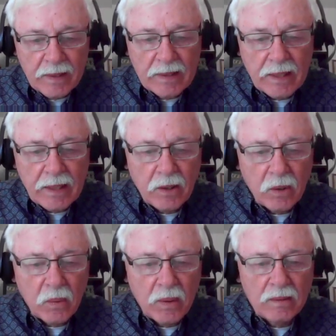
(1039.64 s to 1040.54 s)
said the
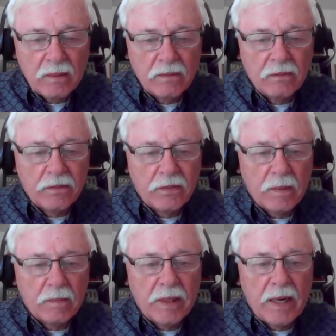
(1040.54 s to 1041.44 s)
Lord,
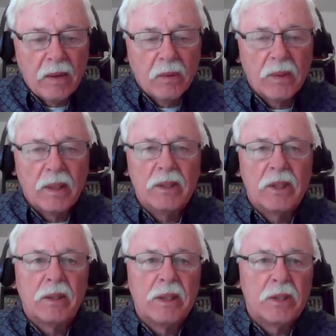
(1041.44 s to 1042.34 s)
from now
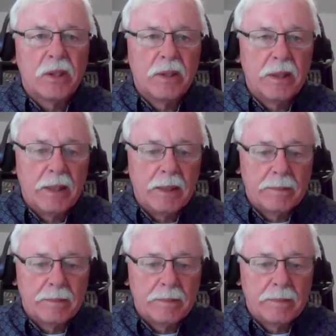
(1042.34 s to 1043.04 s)
until eternity.